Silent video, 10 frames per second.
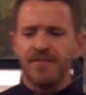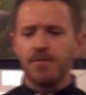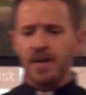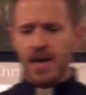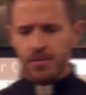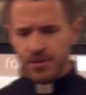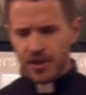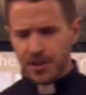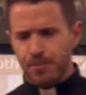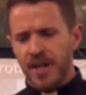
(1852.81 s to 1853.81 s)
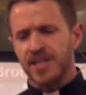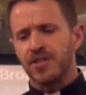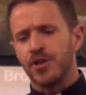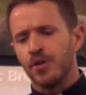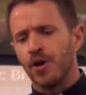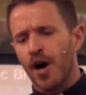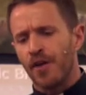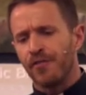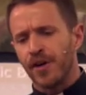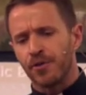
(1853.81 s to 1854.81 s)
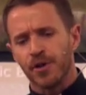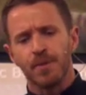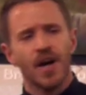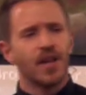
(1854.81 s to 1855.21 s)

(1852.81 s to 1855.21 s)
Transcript: and be able to express it to our friend group.